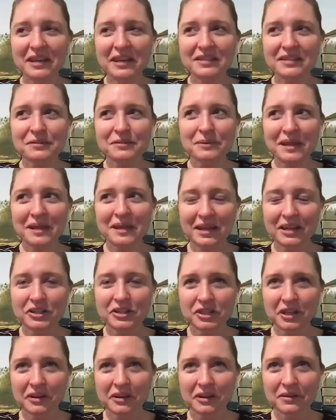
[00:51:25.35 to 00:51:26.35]
for next week
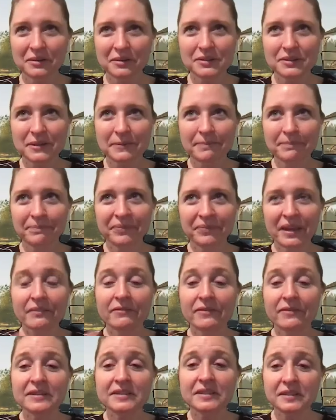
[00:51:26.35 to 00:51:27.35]
shows
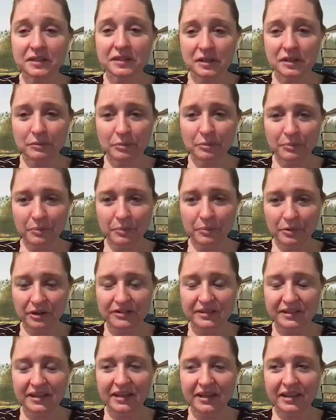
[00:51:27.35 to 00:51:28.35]
a visit to the
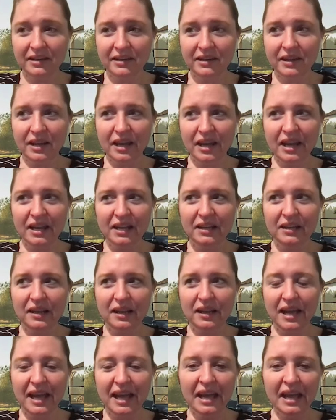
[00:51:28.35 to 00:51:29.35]
prison, a,
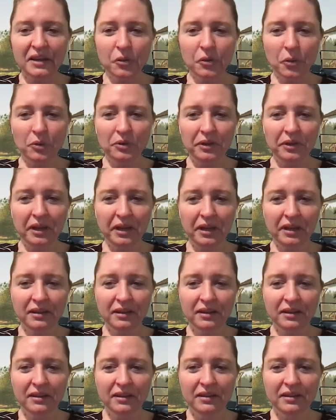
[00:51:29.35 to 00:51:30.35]
a hand
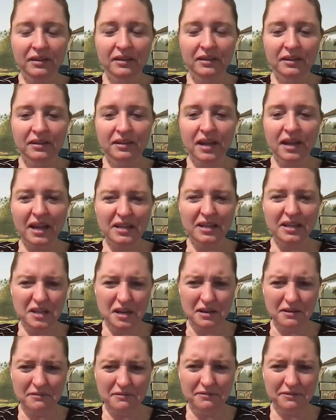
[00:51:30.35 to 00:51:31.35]
holding, kind
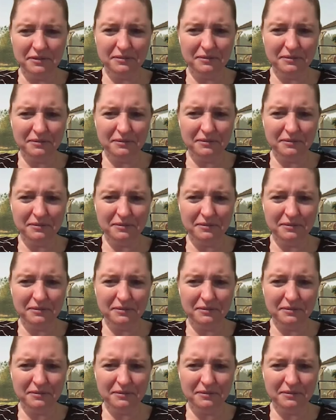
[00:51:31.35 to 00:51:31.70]
mm-hmm.